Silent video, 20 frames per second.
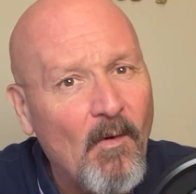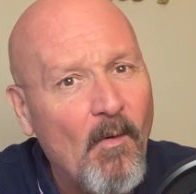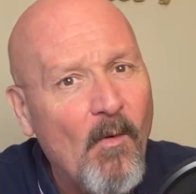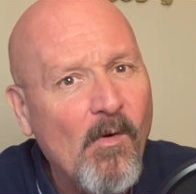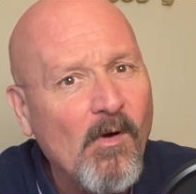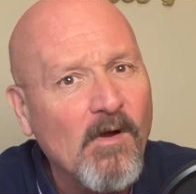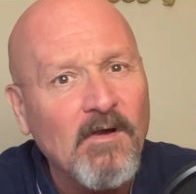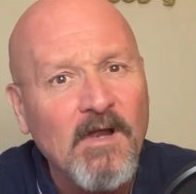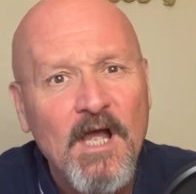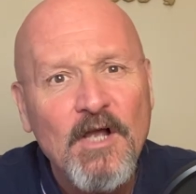
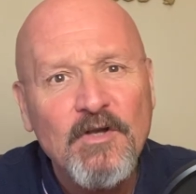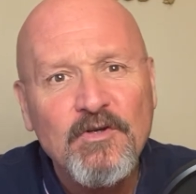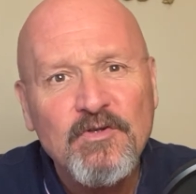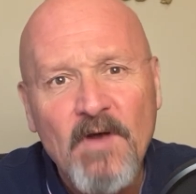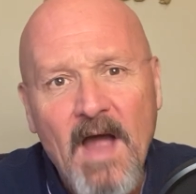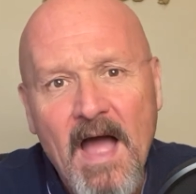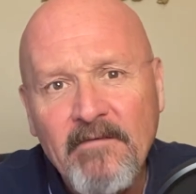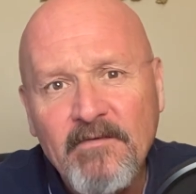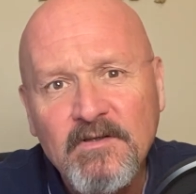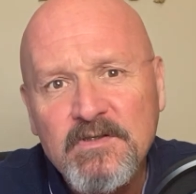or
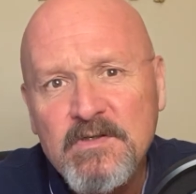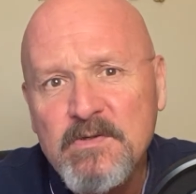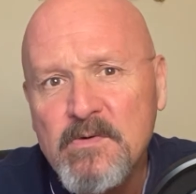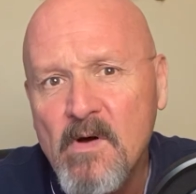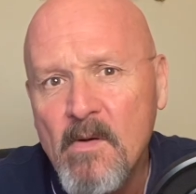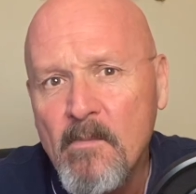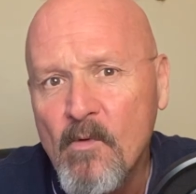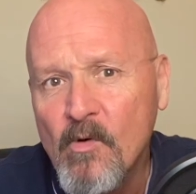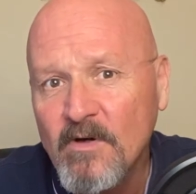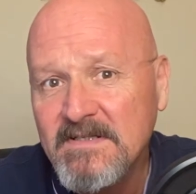travel to
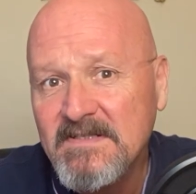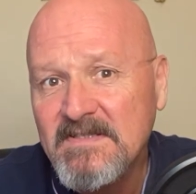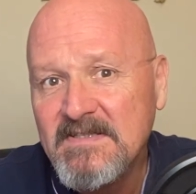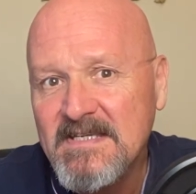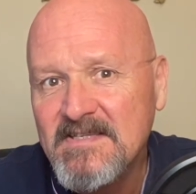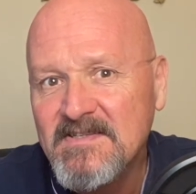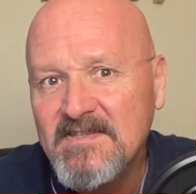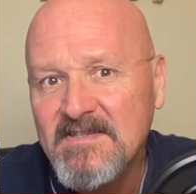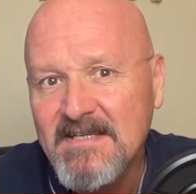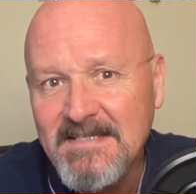a more
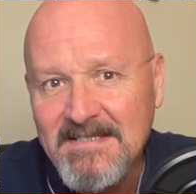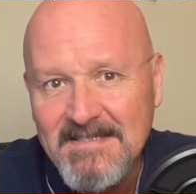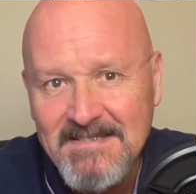distant